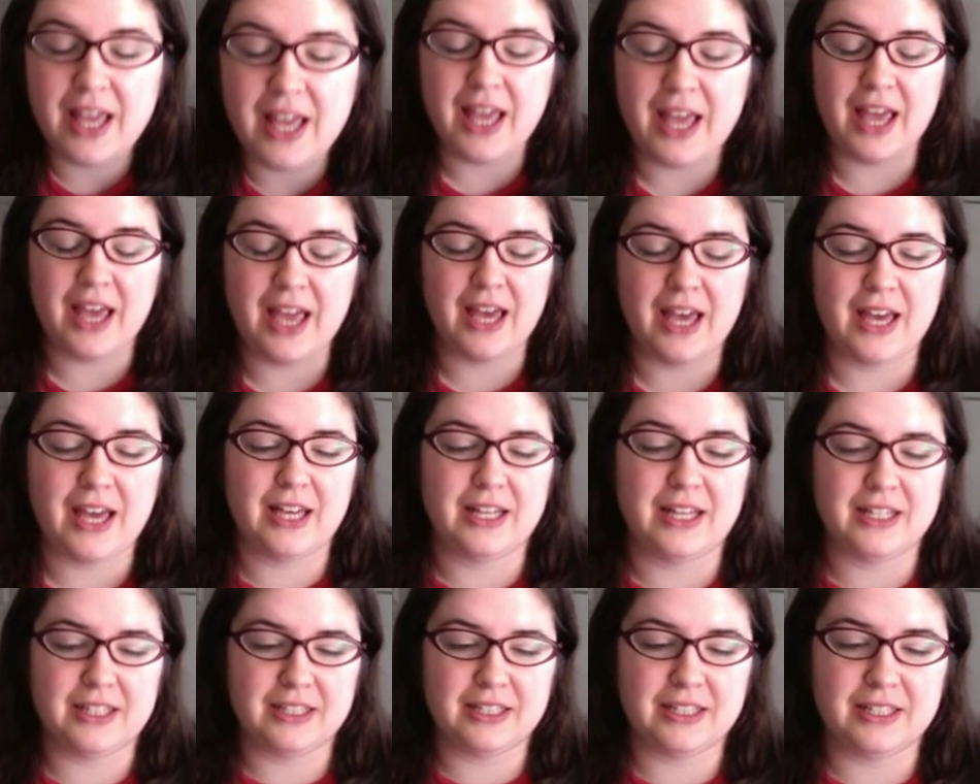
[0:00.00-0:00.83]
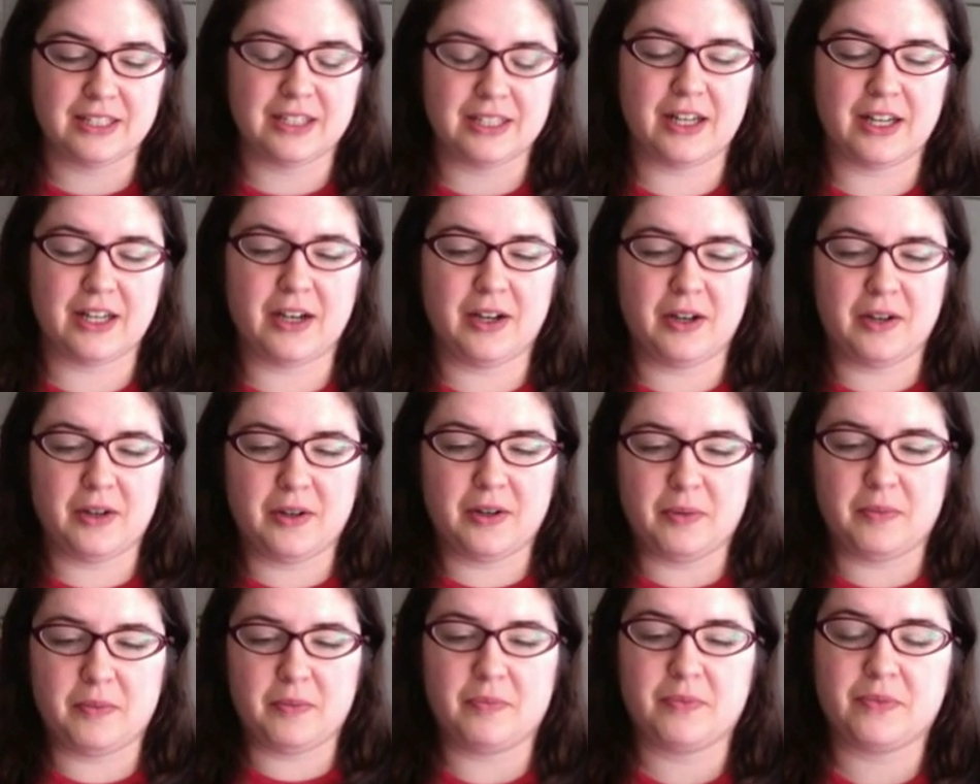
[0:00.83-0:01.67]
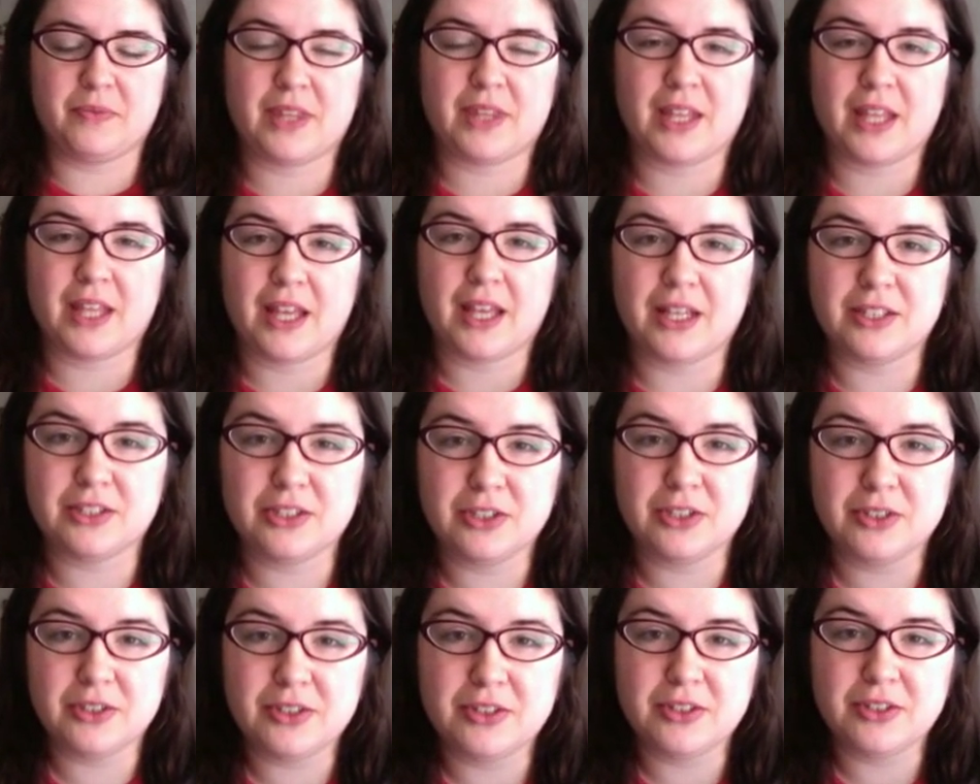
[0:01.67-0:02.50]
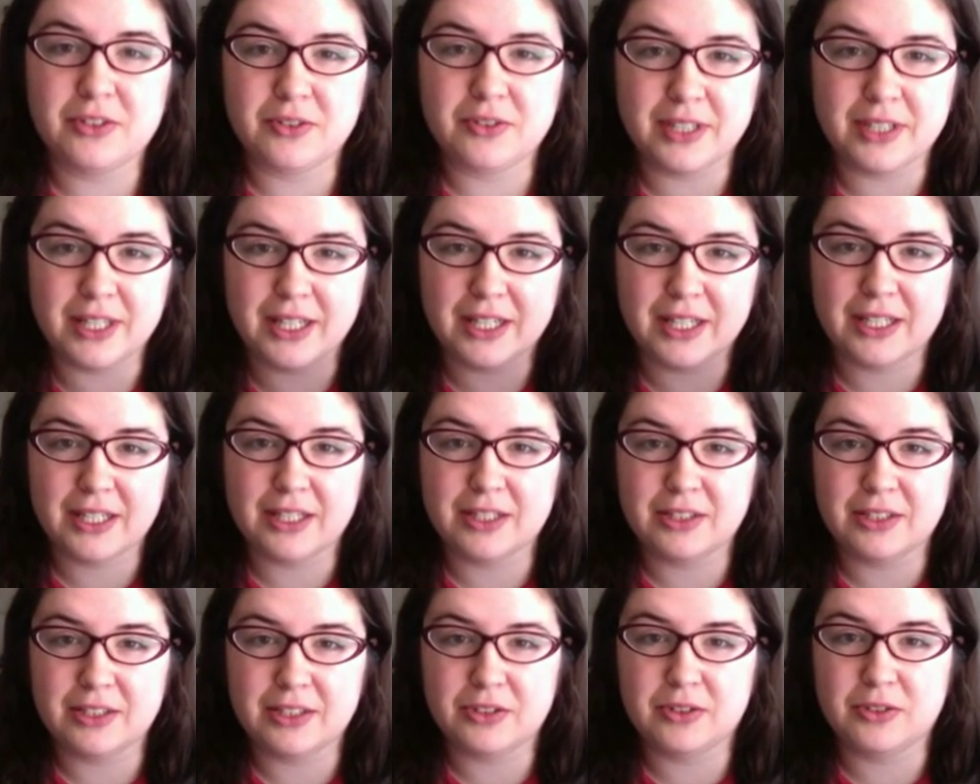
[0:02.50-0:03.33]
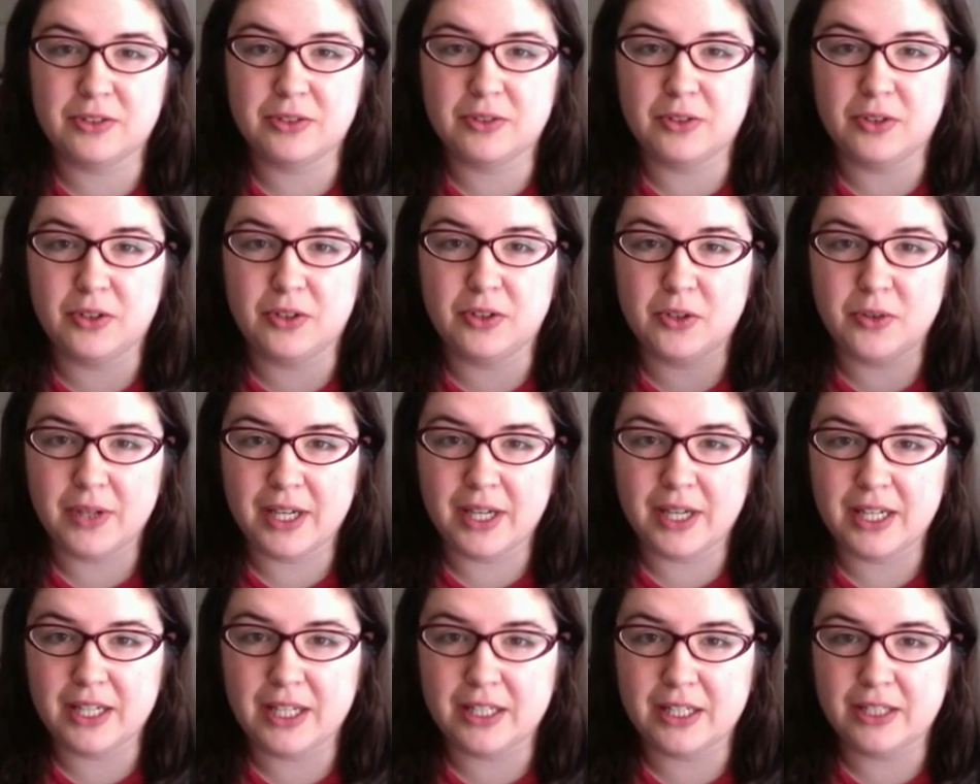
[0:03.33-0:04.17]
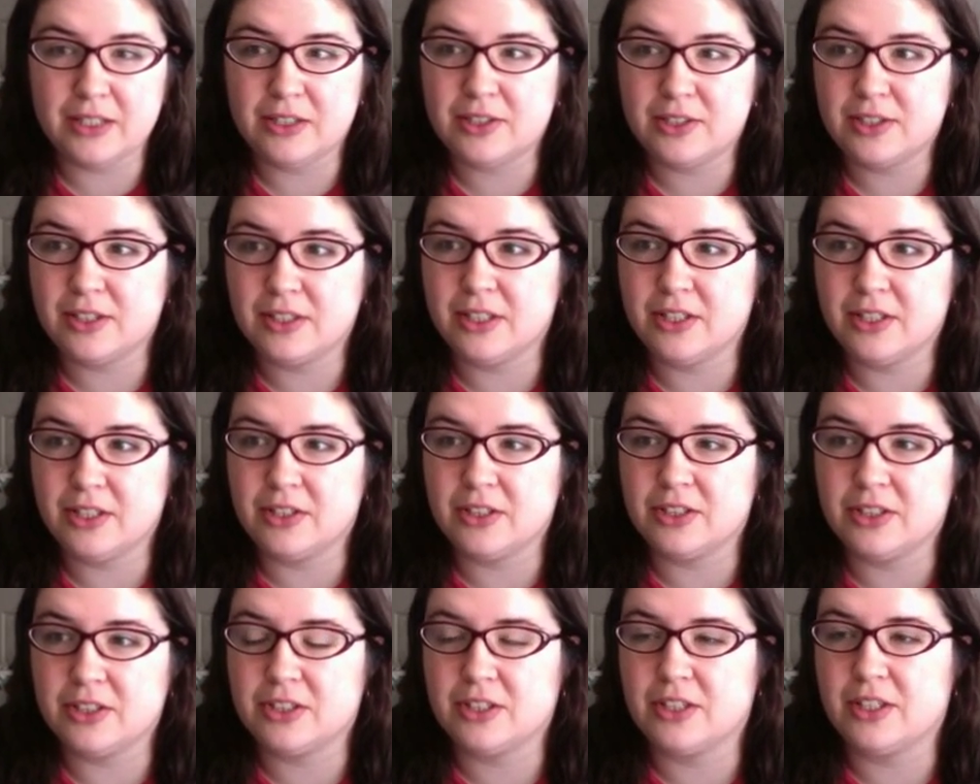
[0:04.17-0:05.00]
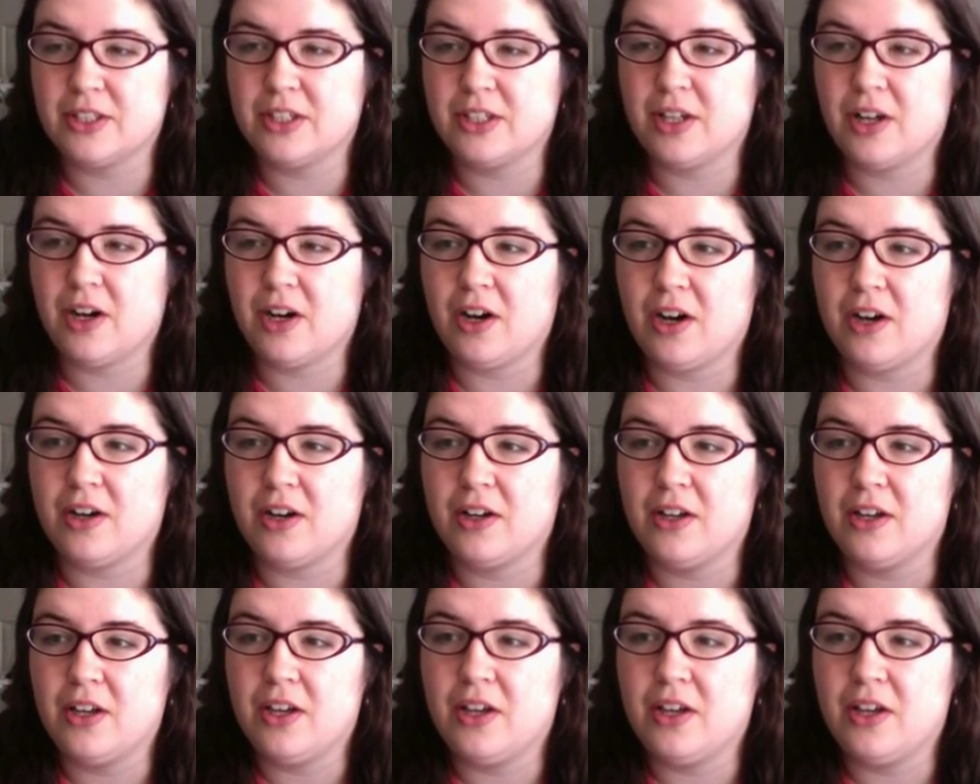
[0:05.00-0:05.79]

And as soon as you get into New Age literature at all,